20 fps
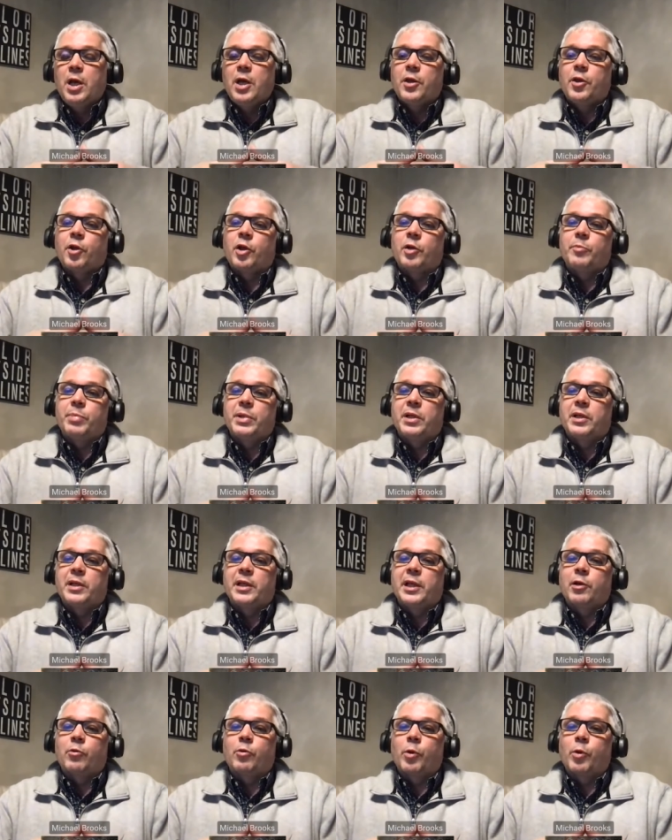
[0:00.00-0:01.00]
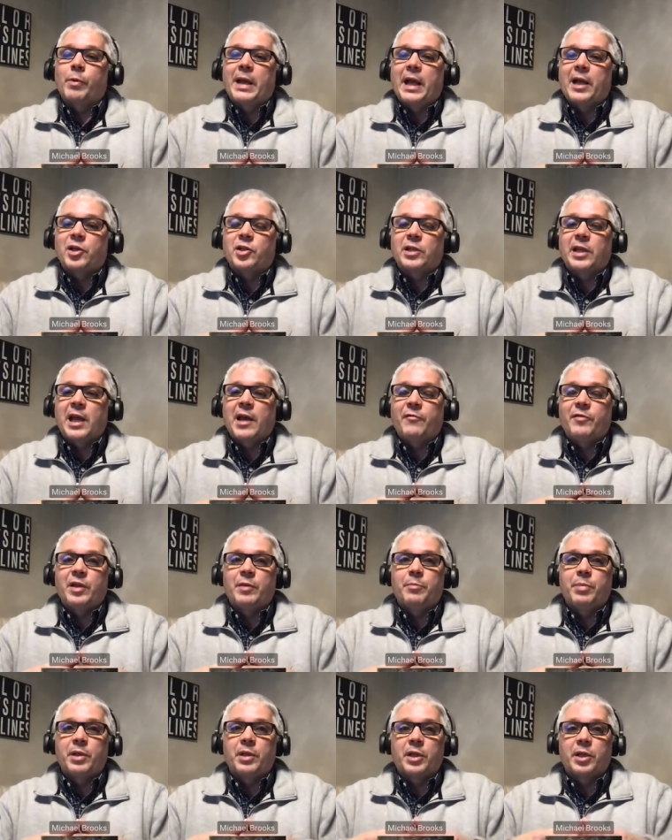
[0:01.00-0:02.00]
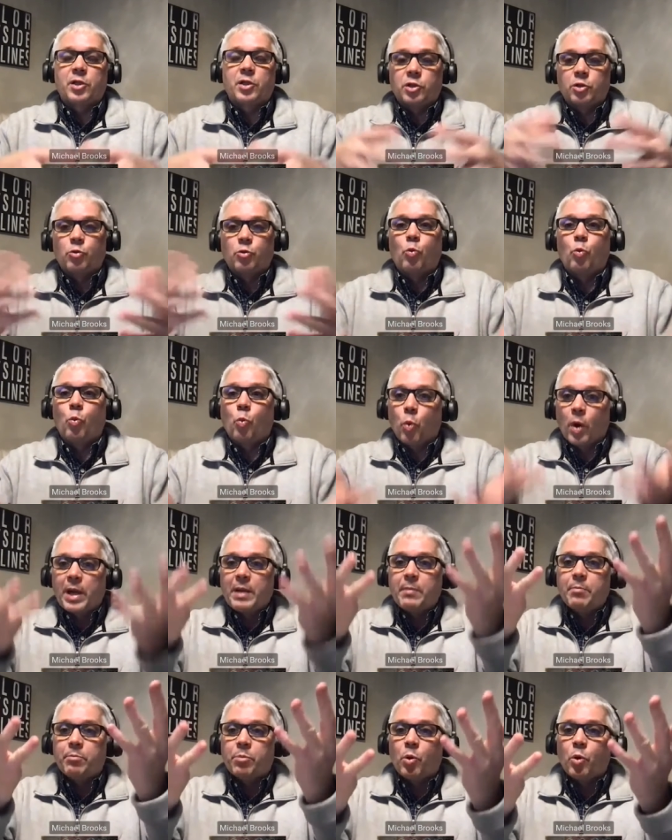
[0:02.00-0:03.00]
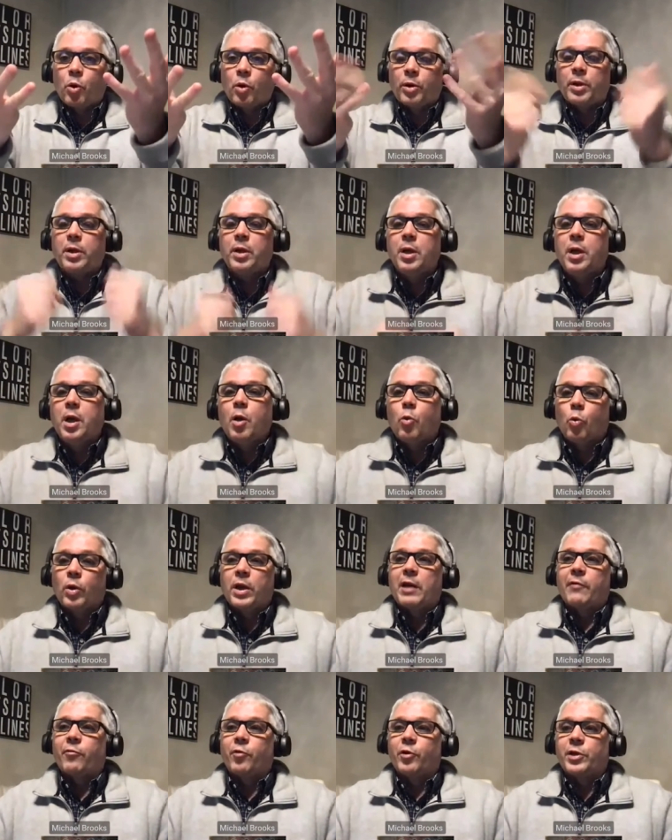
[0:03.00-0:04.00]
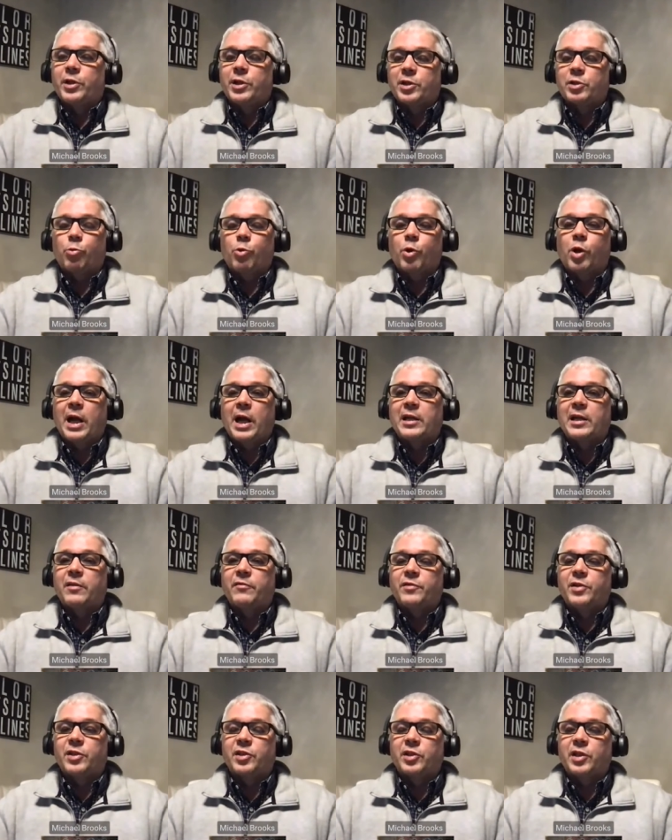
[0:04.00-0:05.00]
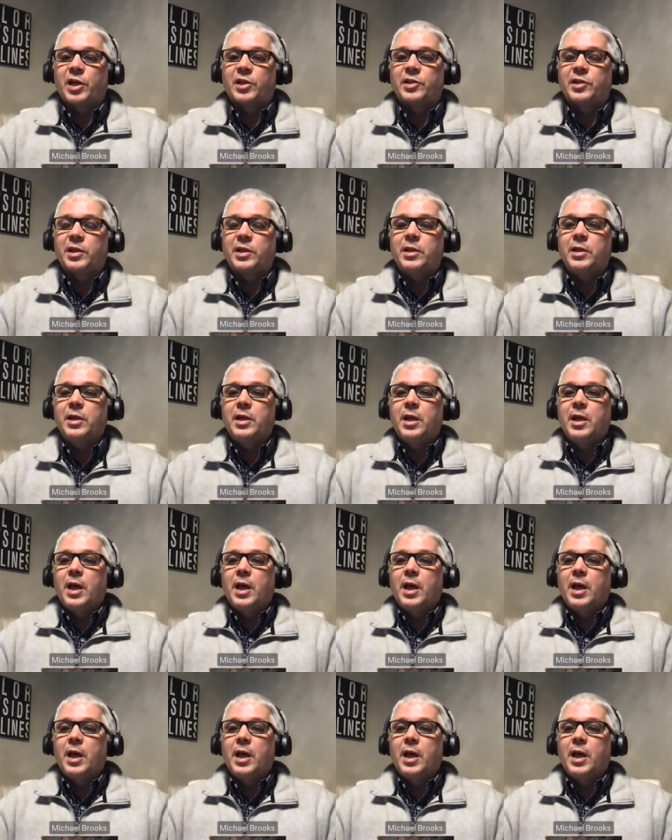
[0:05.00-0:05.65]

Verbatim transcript: There could be a leader where we actually have the ability to whiteboard whatever it is we're kind of discussing